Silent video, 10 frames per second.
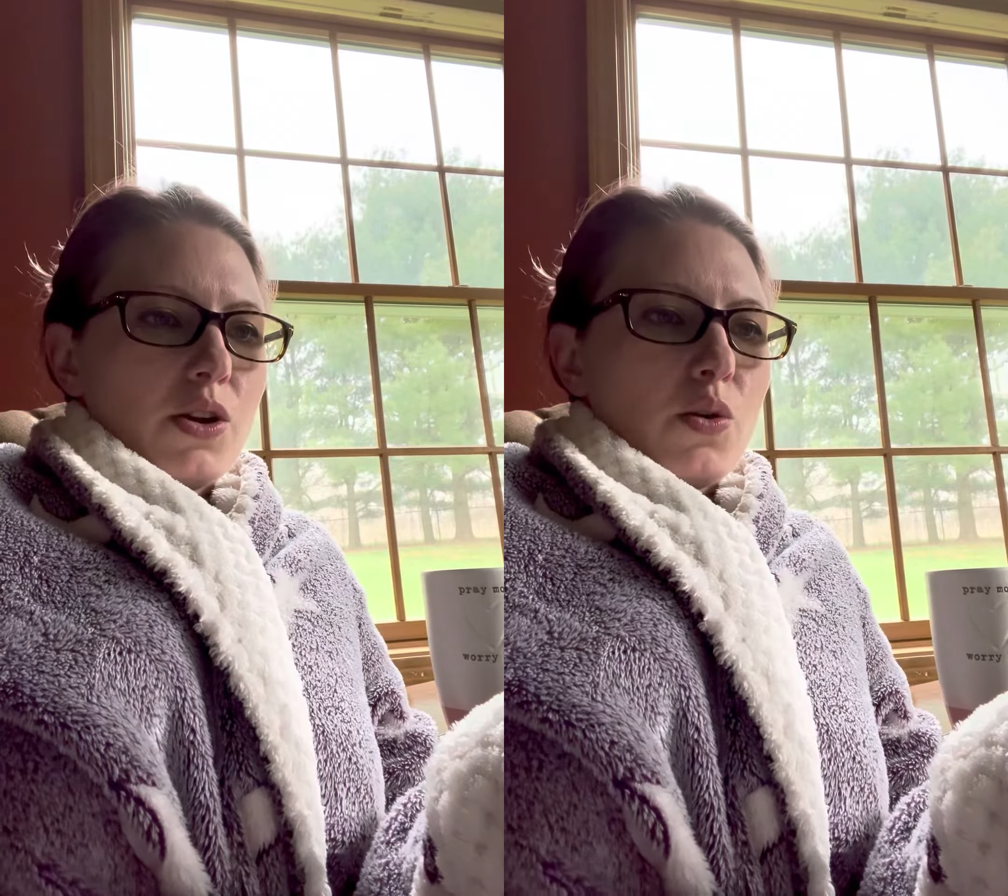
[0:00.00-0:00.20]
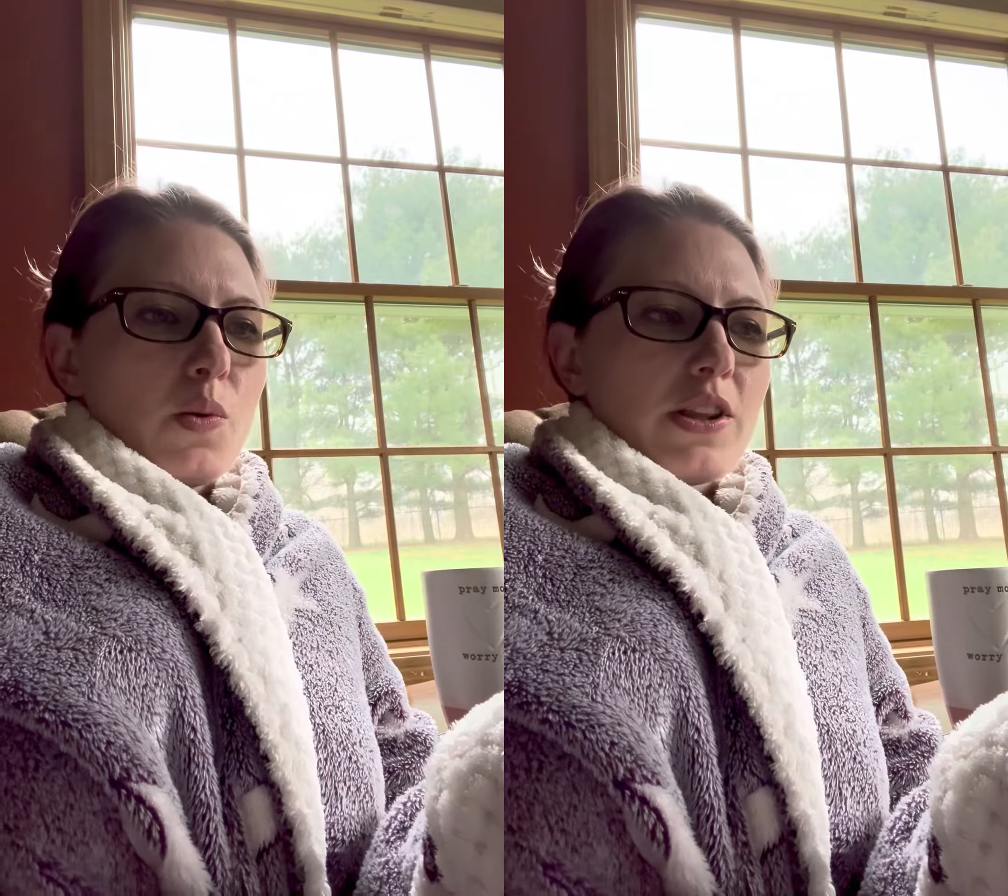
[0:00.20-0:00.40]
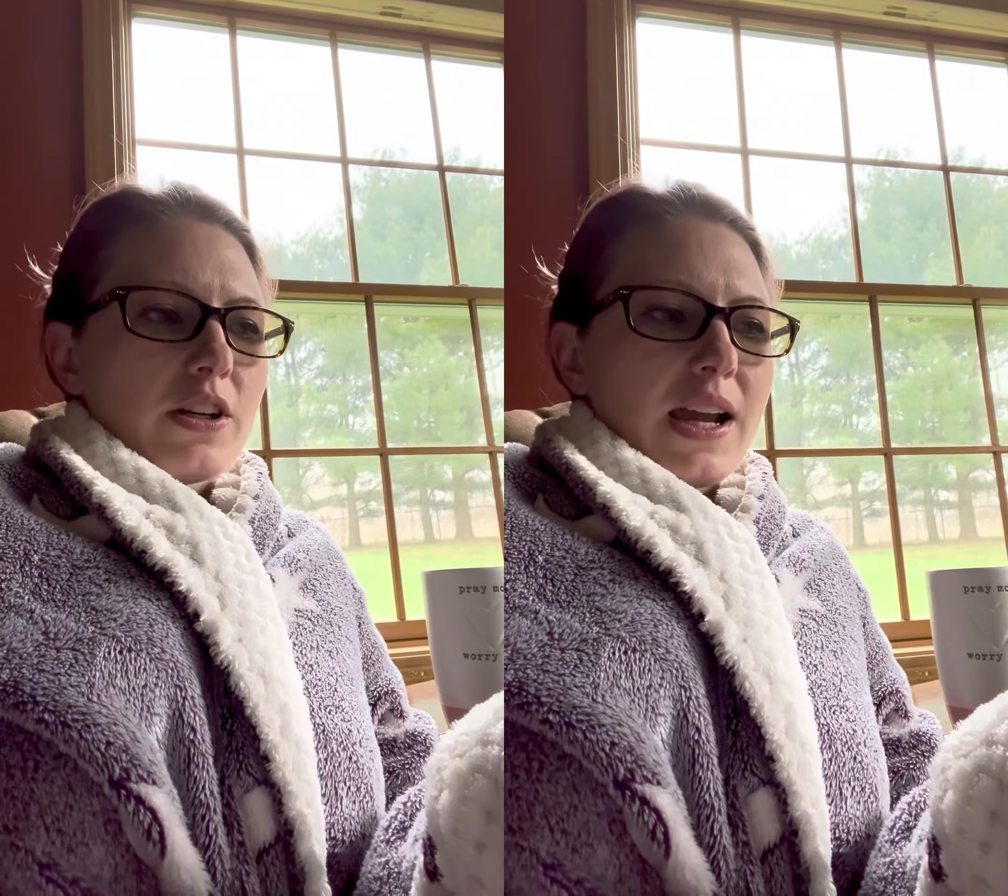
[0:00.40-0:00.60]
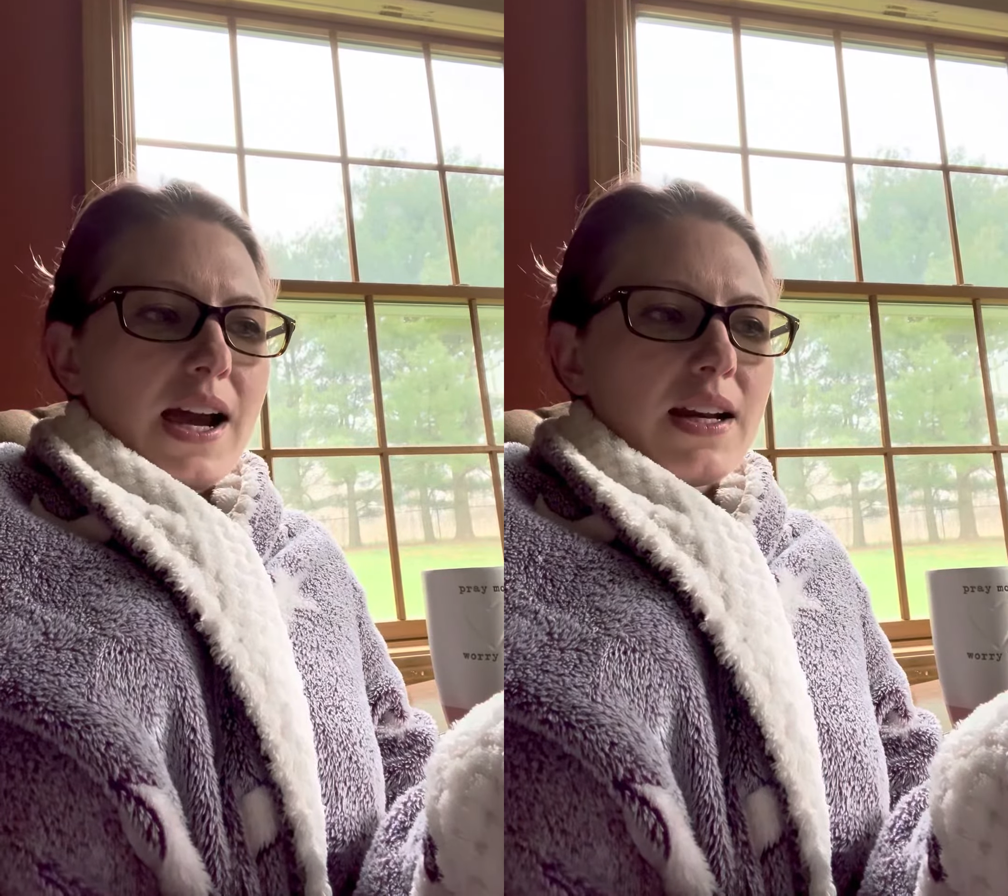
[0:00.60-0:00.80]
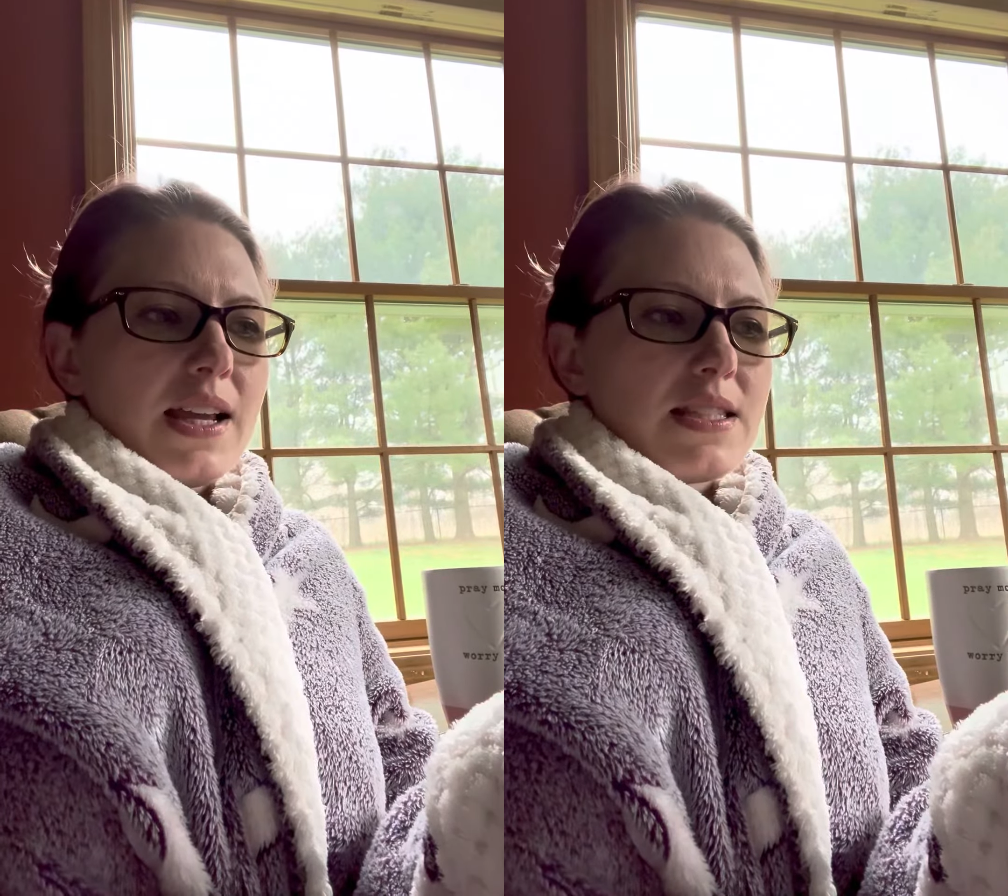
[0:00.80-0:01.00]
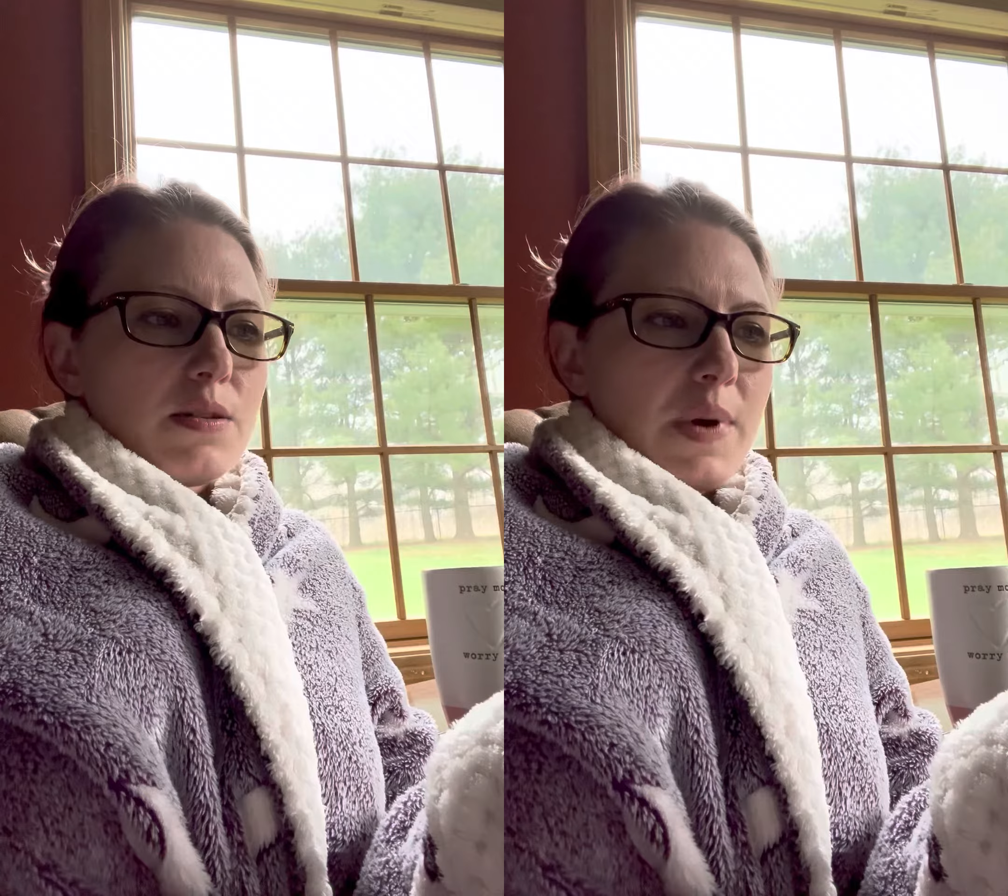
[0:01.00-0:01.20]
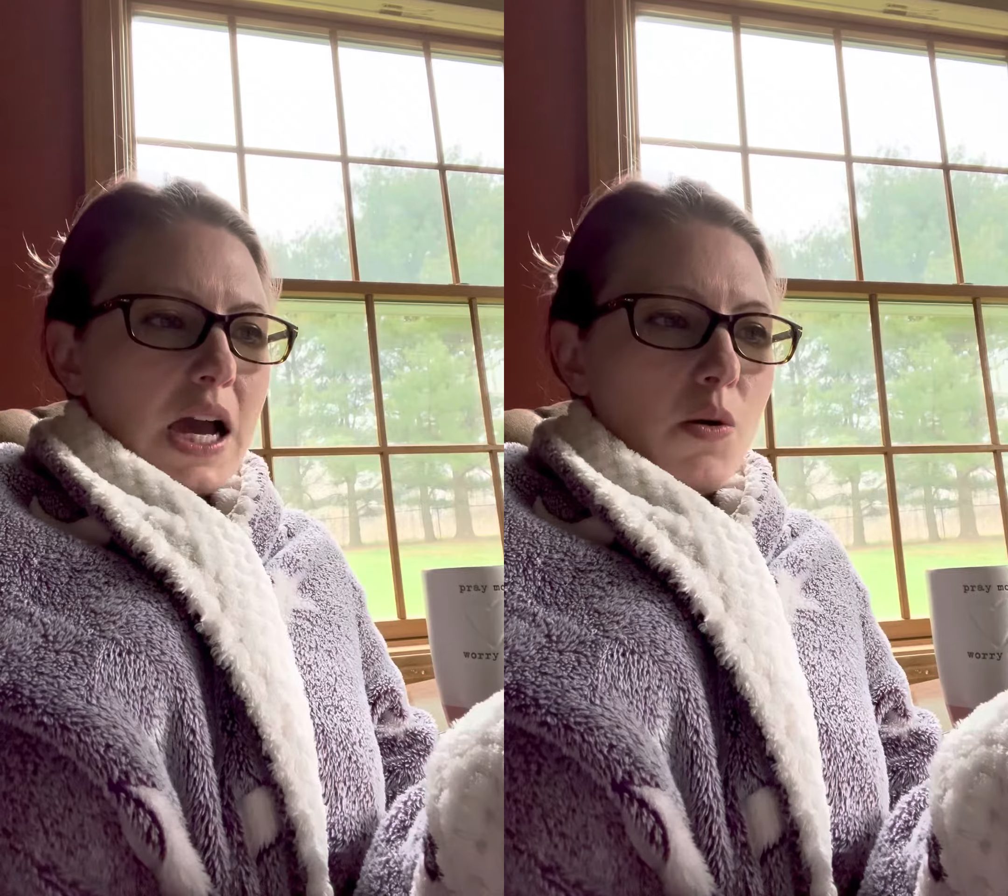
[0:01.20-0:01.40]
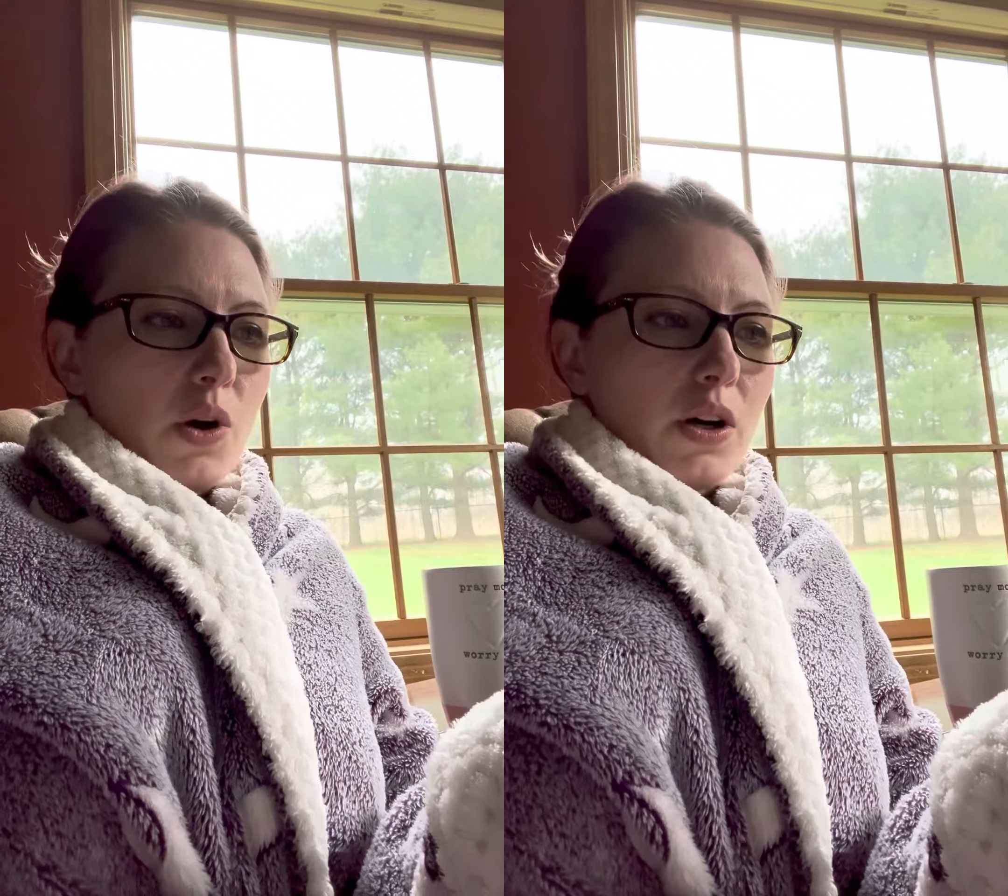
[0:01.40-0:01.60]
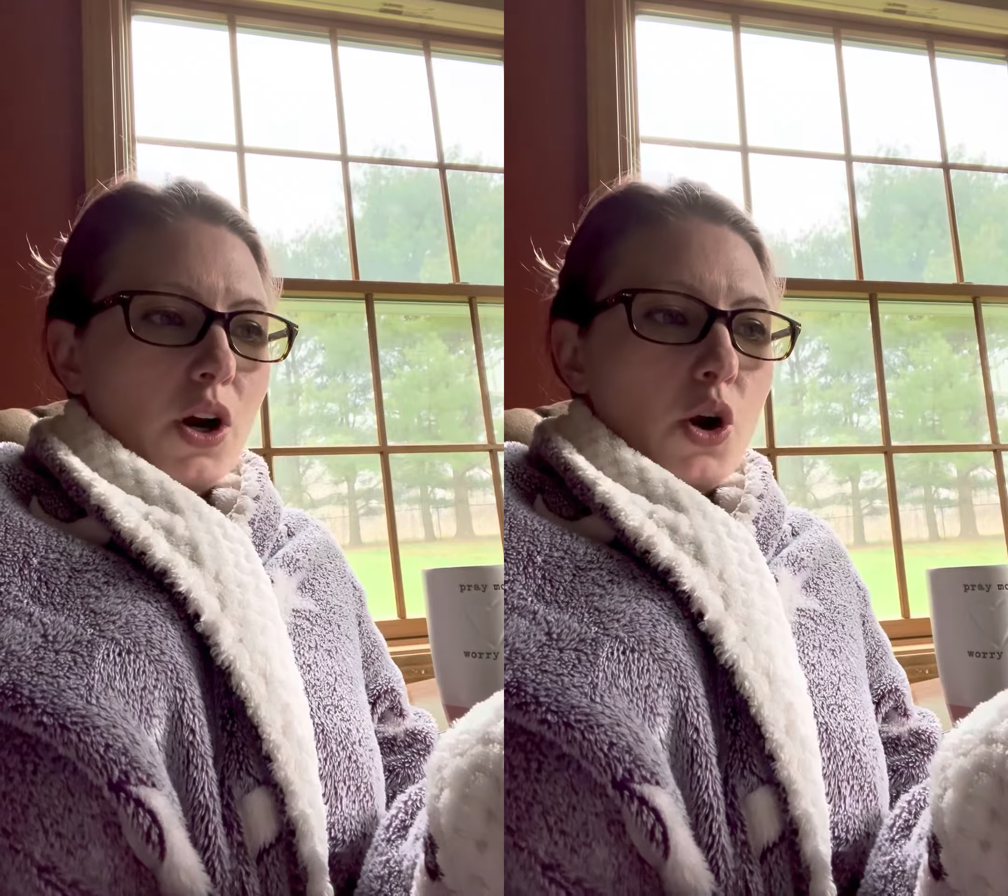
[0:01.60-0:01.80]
whether God has the power